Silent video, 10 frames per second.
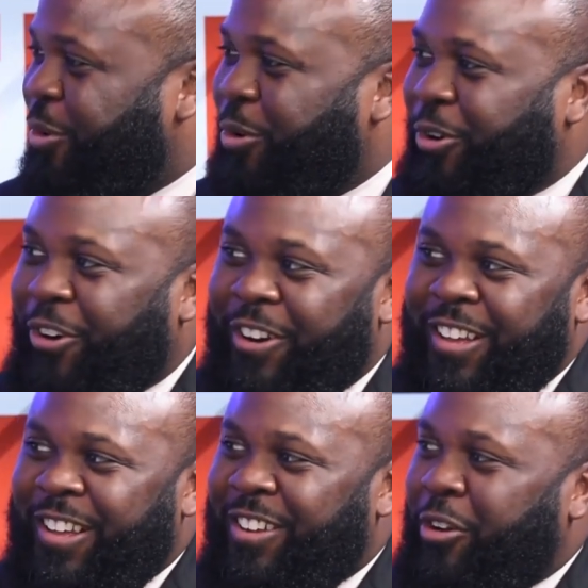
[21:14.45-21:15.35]
Or,
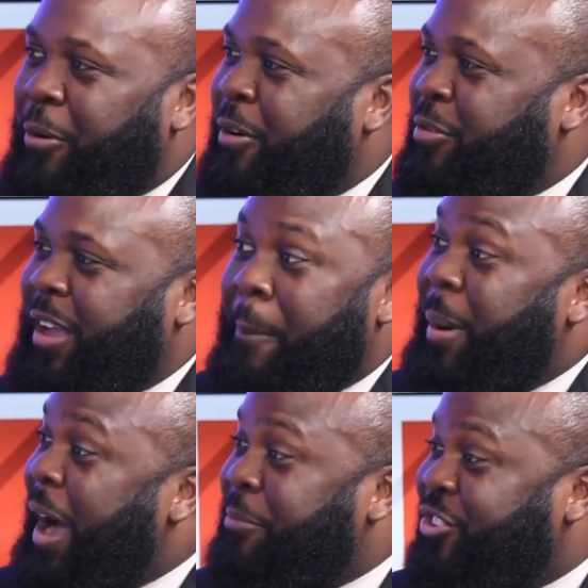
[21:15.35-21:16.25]
we got
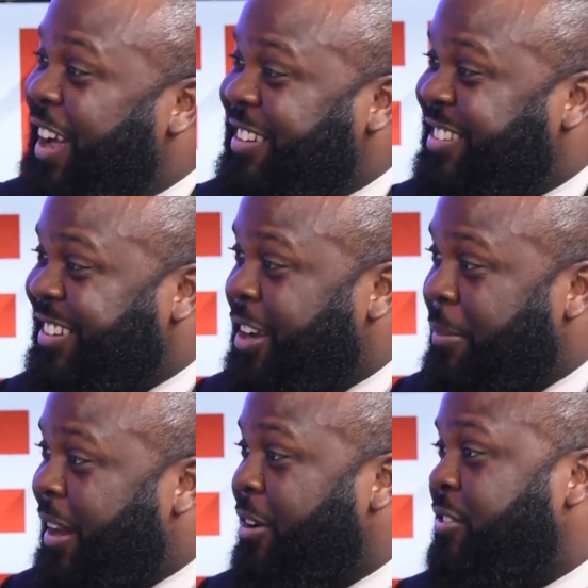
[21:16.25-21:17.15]
Bob Johnson
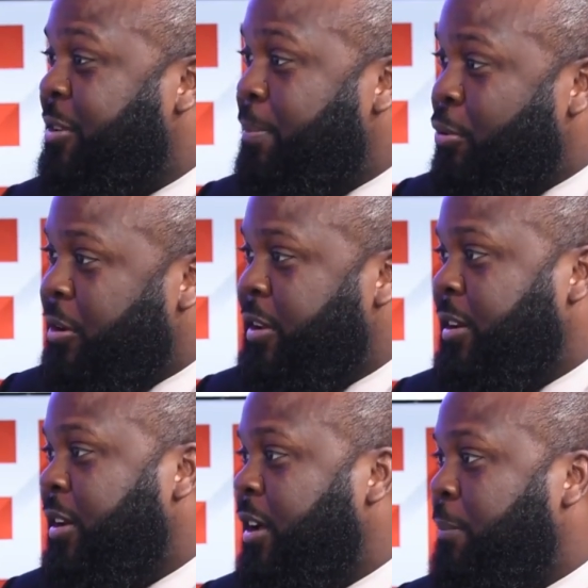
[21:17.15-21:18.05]
coming out and
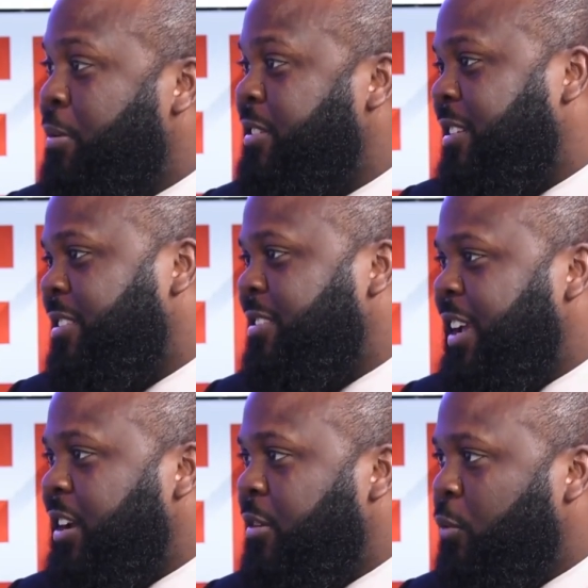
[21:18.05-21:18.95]
supporting the president's
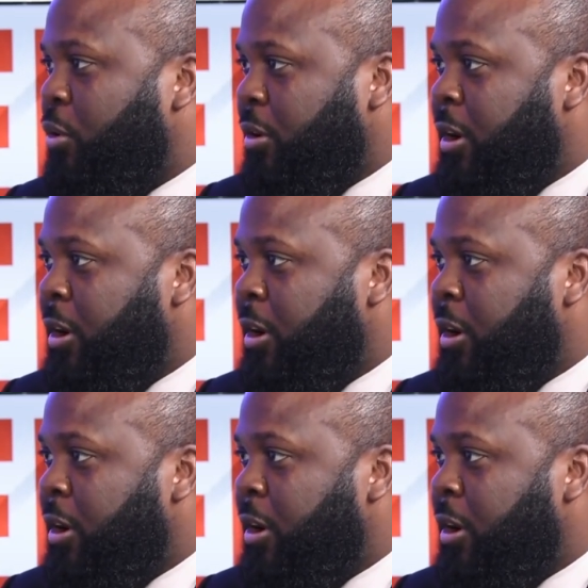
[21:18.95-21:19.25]
executive order.